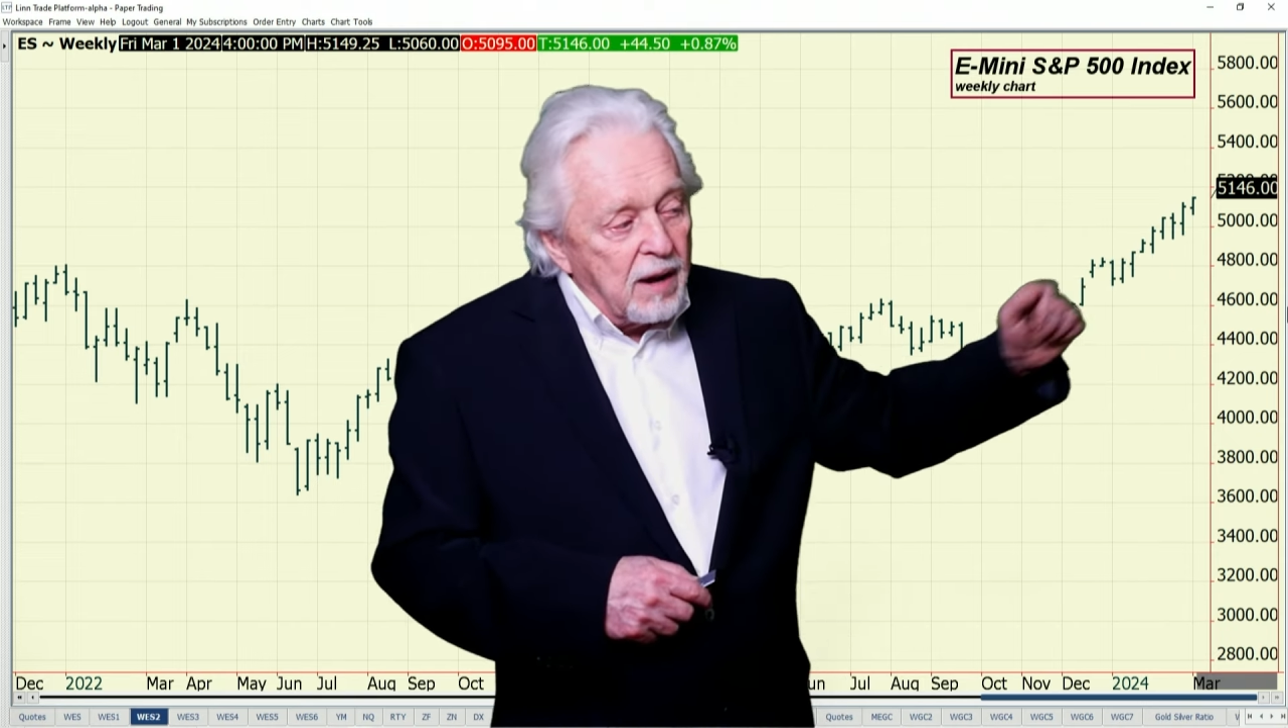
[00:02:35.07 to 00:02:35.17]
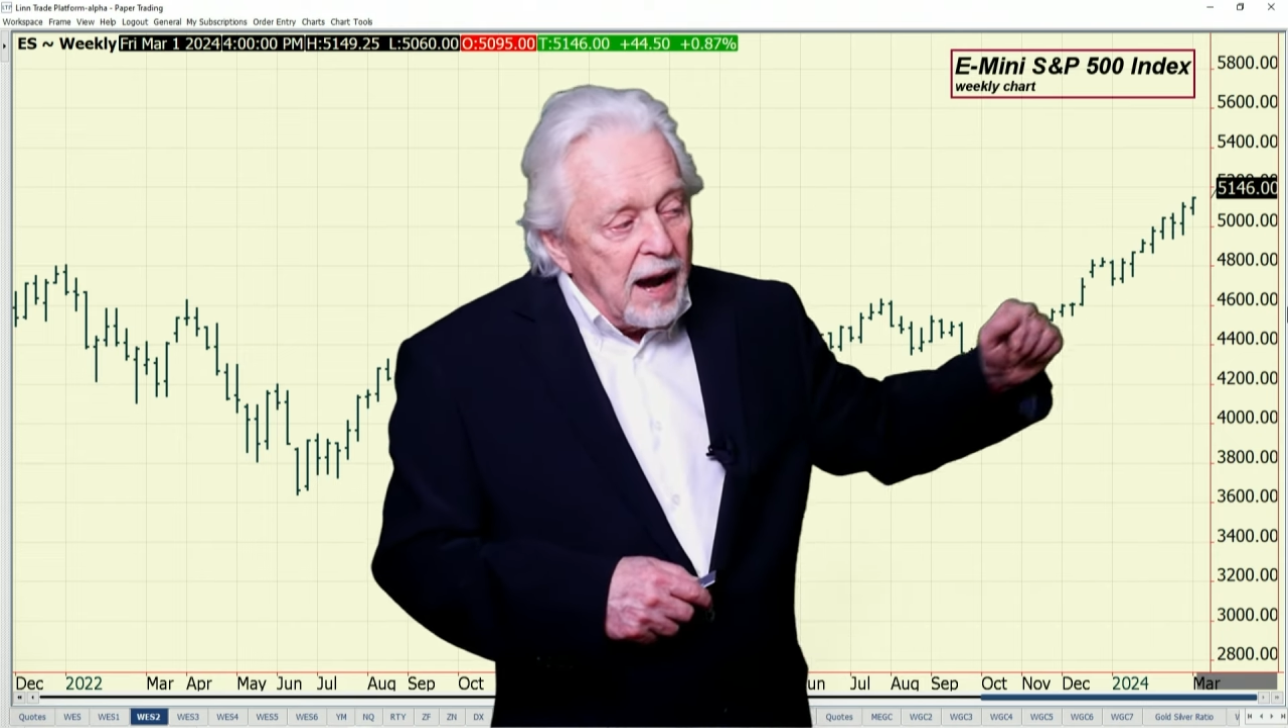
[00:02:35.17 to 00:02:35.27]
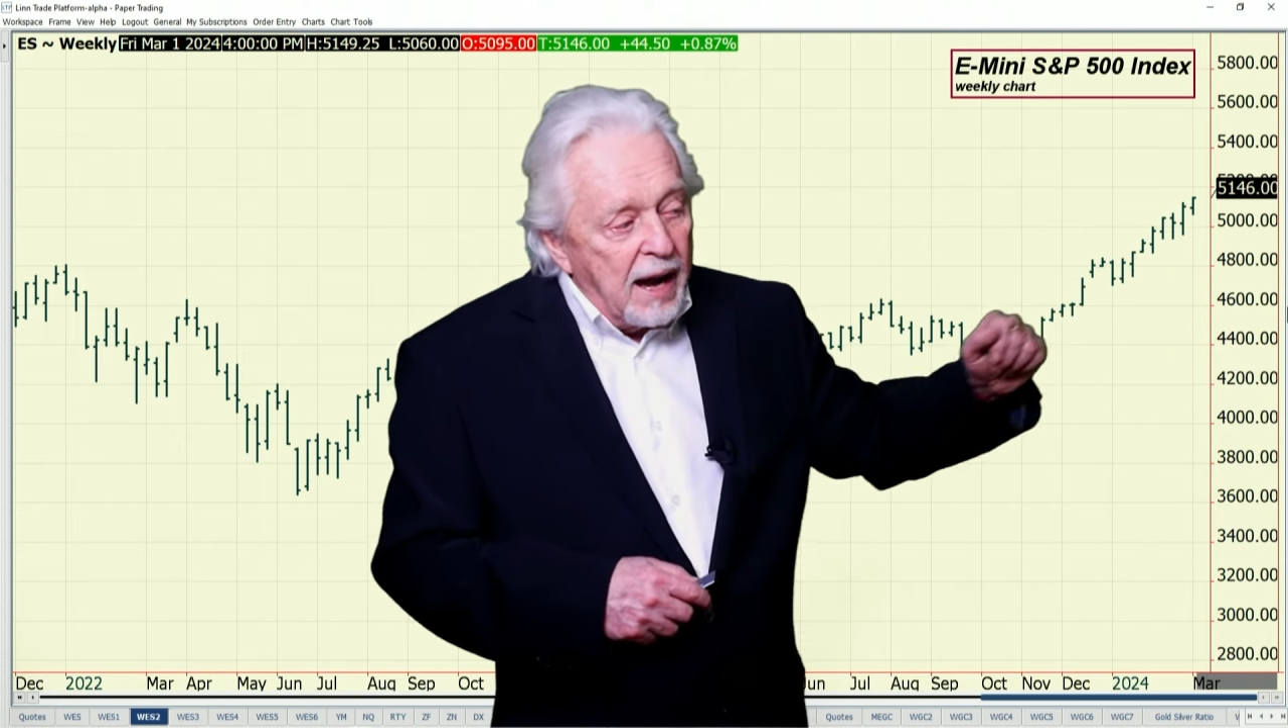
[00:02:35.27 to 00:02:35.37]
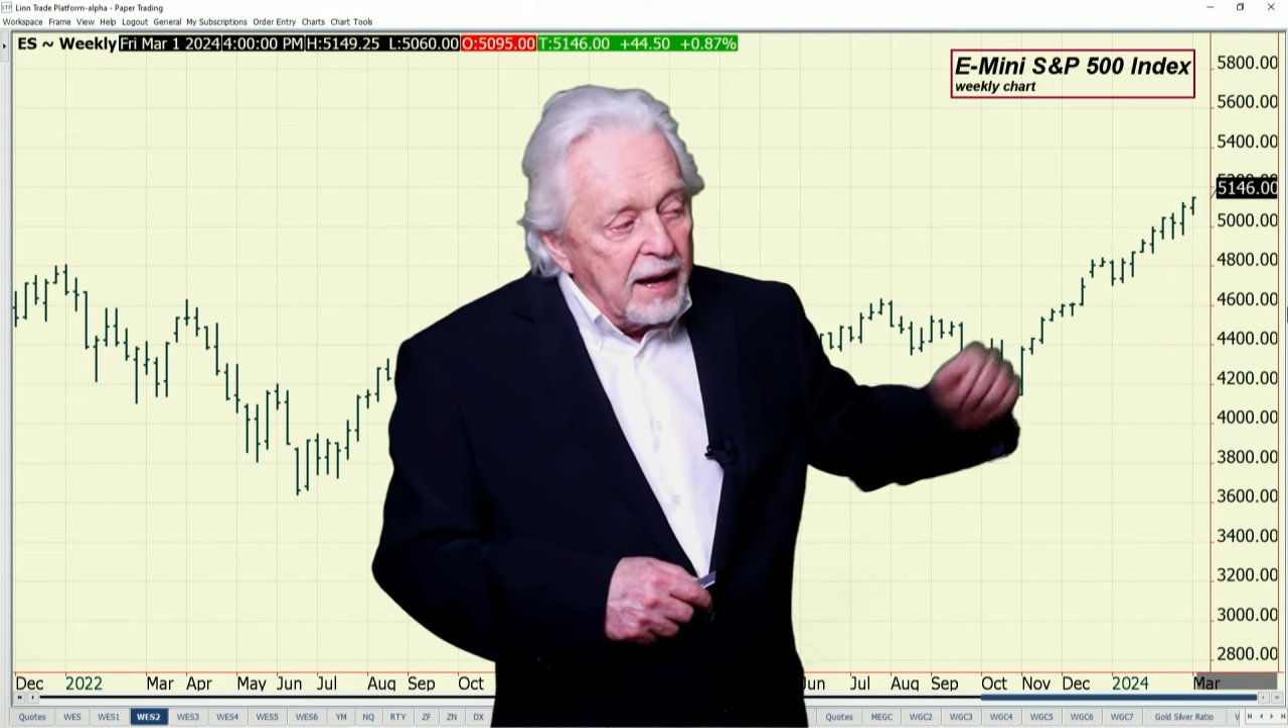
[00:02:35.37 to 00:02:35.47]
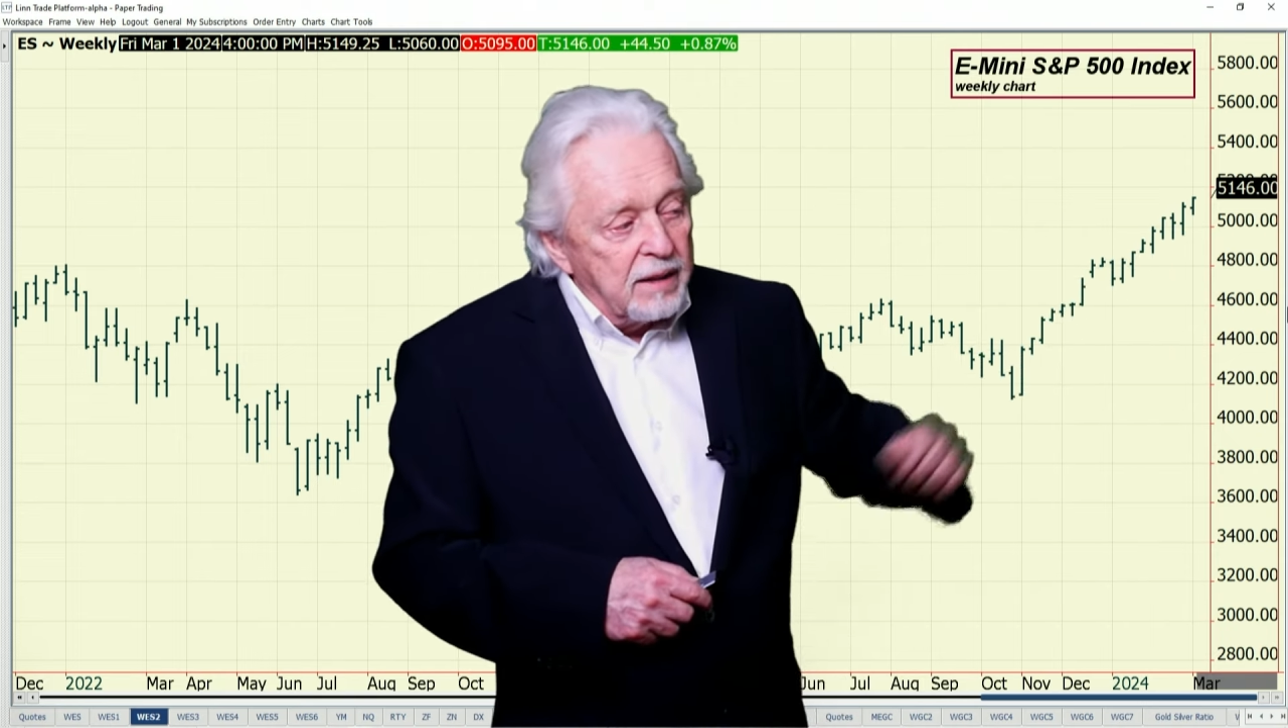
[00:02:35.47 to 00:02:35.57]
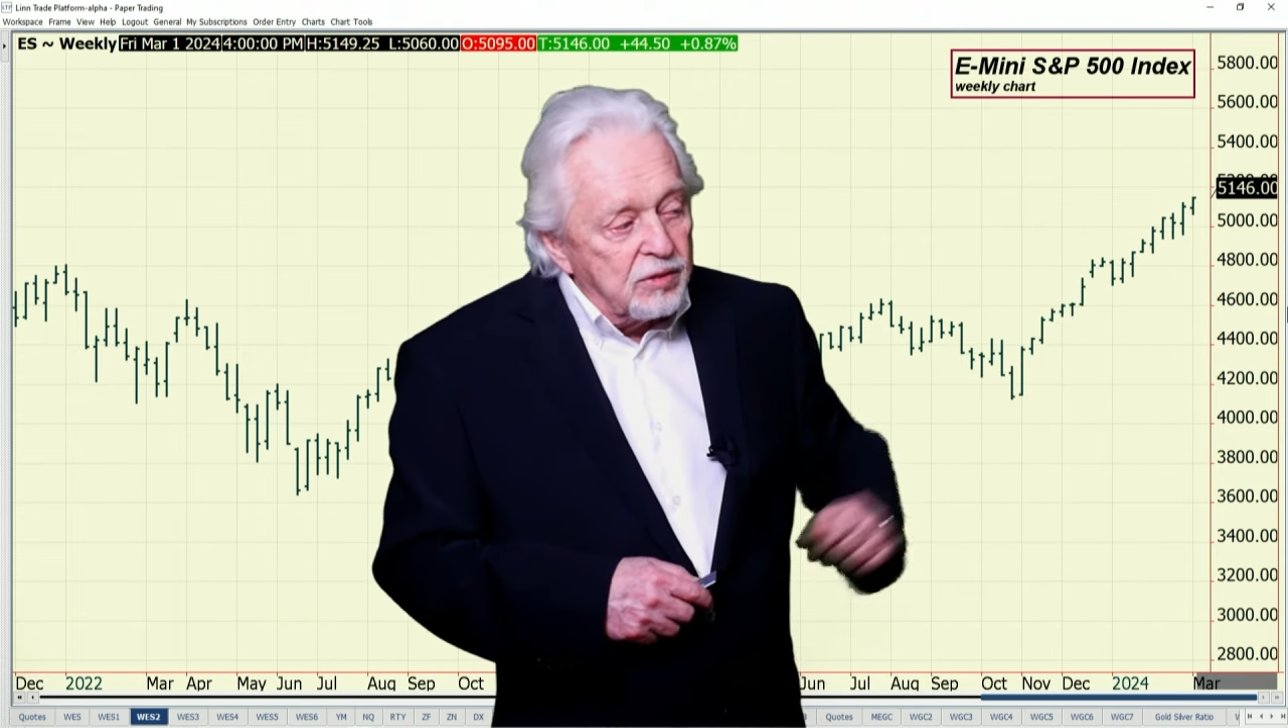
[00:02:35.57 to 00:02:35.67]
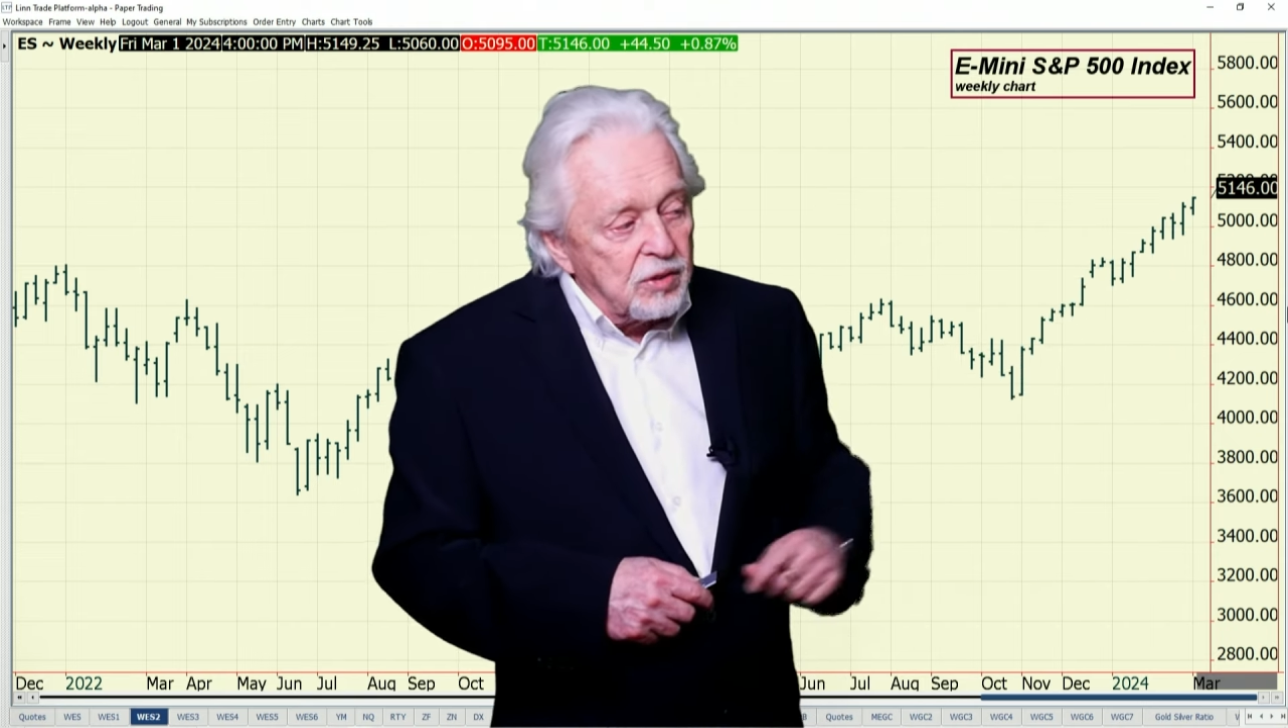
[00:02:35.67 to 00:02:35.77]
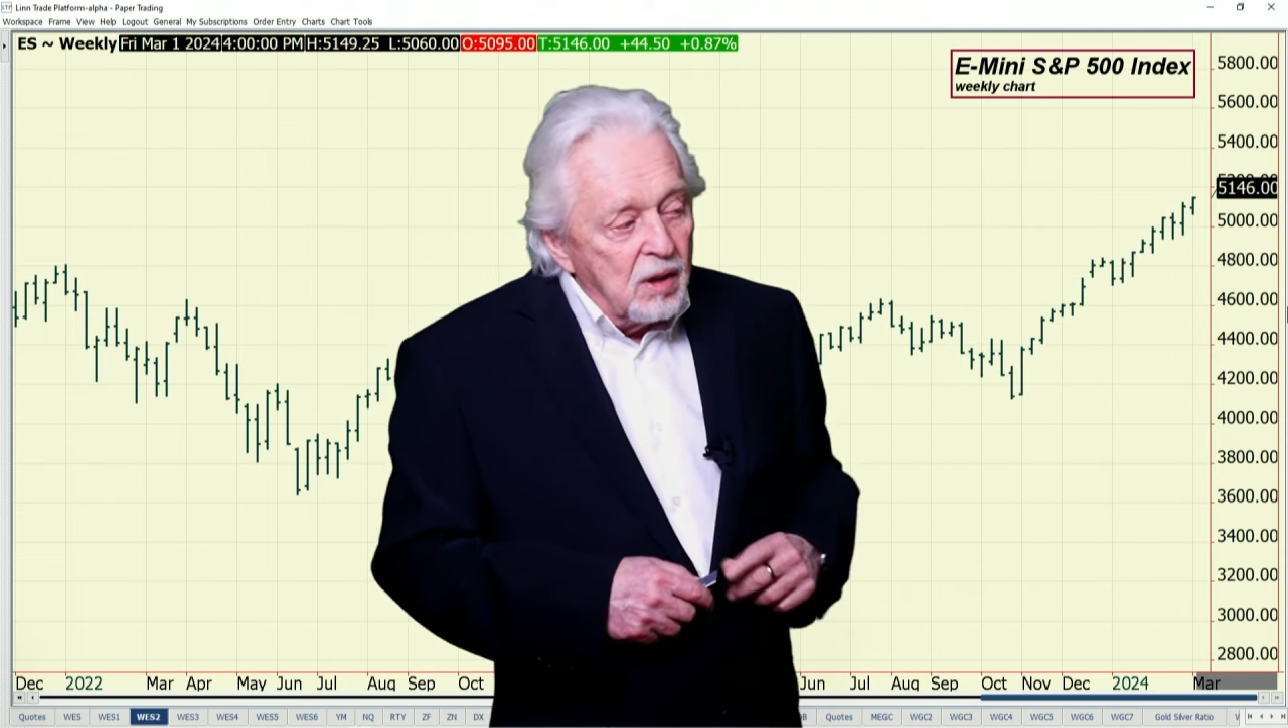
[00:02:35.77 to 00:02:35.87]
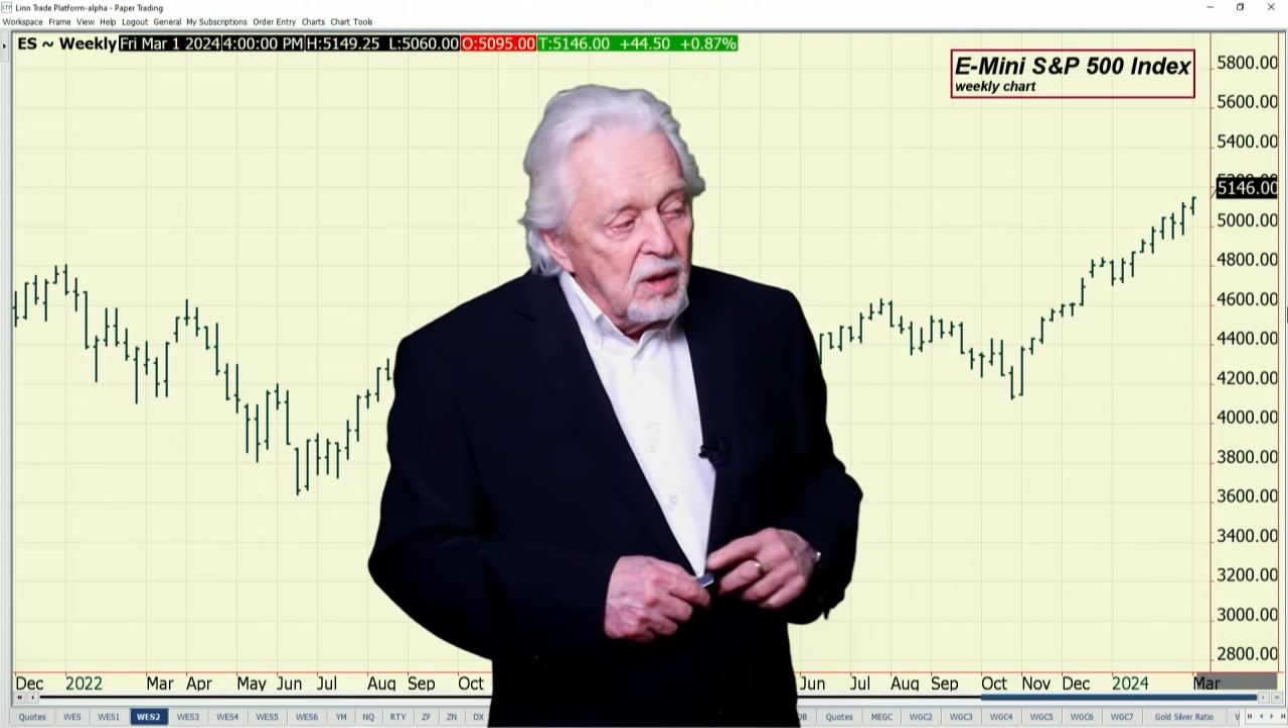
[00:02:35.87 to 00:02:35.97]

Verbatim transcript: highs